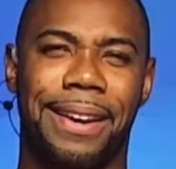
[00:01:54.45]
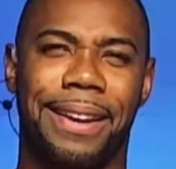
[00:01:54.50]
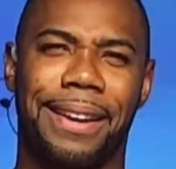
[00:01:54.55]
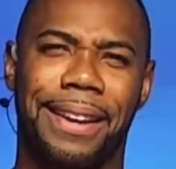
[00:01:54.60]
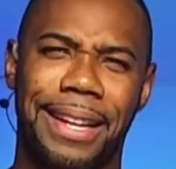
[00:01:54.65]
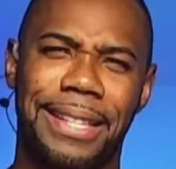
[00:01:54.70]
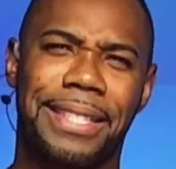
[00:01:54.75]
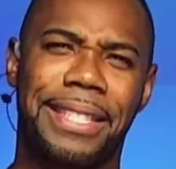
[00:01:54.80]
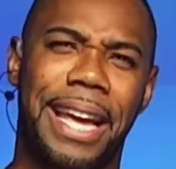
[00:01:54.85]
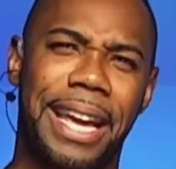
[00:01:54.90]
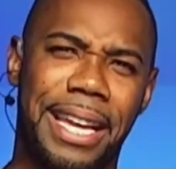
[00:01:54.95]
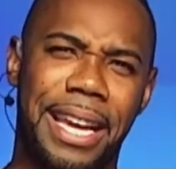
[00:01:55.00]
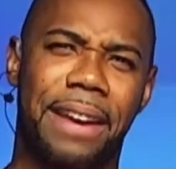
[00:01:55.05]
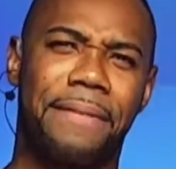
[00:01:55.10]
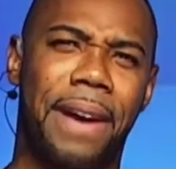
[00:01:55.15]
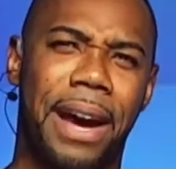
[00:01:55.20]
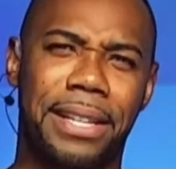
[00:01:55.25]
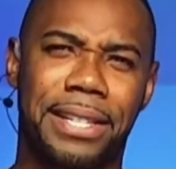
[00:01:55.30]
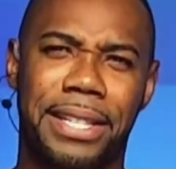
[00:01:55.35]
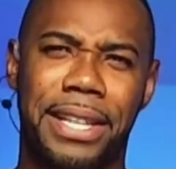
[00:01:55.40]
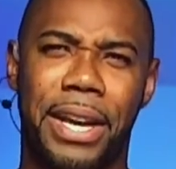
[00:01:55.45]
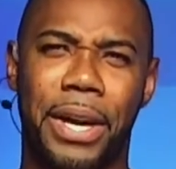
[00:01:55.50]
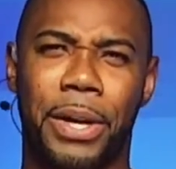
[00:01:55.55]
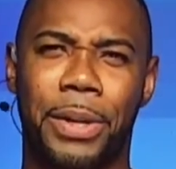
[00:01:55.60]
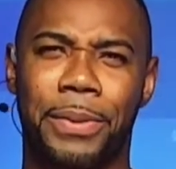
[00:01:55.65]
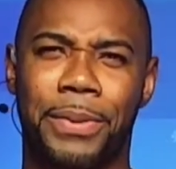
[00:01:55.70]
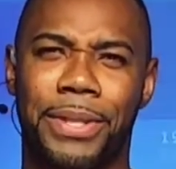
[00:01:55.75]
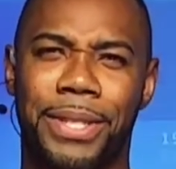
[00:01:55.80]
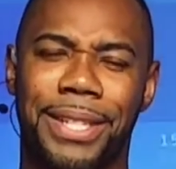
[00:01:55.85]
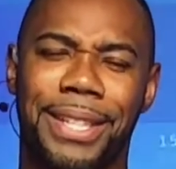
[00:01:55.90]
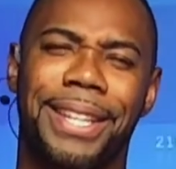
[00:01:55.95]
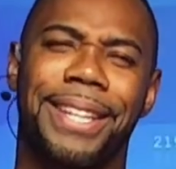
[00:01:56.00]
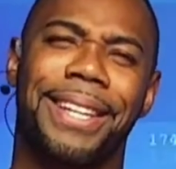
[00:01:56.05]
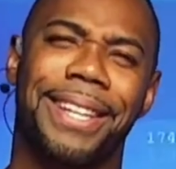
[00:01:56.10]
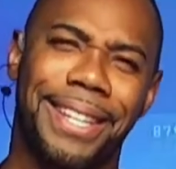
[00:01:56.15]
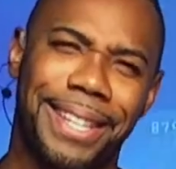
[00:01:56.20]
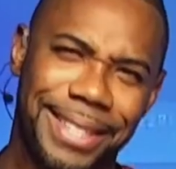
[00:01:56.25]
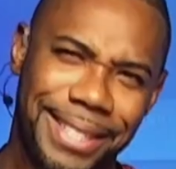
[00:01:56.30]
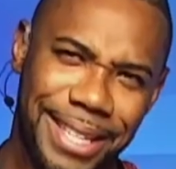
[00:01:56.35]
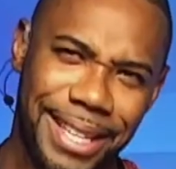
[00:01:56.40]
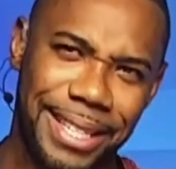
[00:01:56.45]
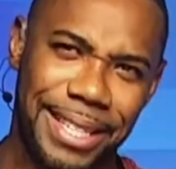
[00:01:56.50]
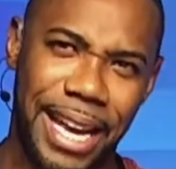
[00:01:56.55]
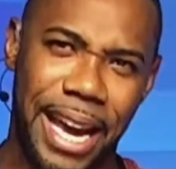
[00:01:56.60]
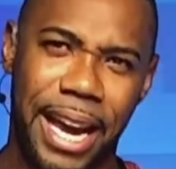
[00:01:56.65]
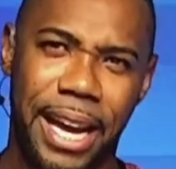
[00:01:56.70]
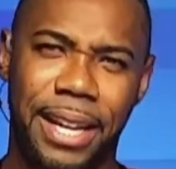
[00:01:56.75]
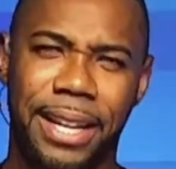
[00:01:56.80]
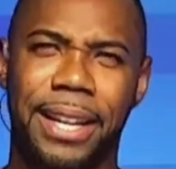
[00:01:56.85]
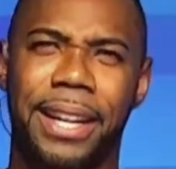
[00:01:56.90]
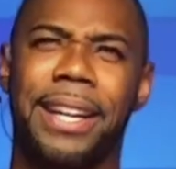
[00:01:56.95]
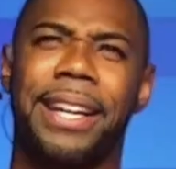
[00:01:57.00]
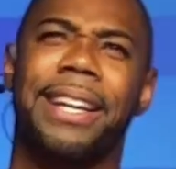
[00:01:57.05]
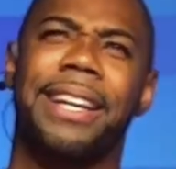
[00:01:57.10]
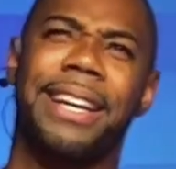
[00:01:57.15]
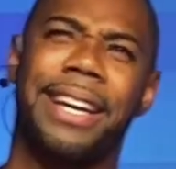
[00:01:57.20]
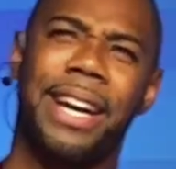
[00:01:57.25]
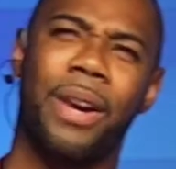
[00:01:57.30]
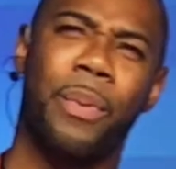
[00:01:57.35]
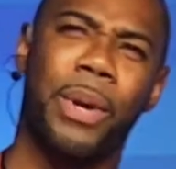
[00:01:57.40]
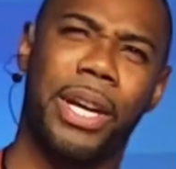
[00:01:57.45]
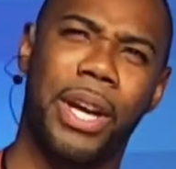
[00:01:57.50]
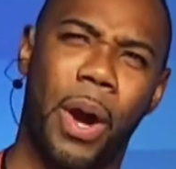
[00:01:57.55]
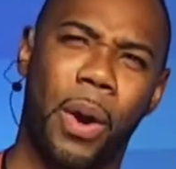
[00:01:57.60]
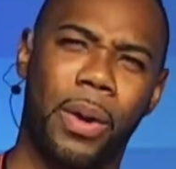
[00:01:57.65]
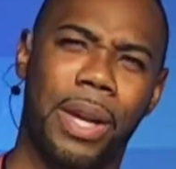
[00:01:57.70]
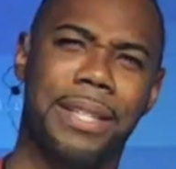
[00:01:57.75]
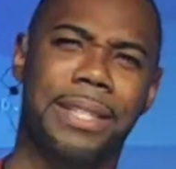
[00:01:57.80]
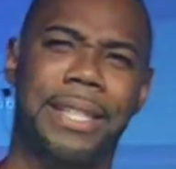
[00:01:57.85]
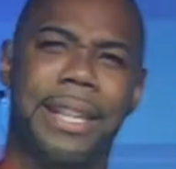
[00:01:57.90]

Let's take care of ourselves today. Here we go, let's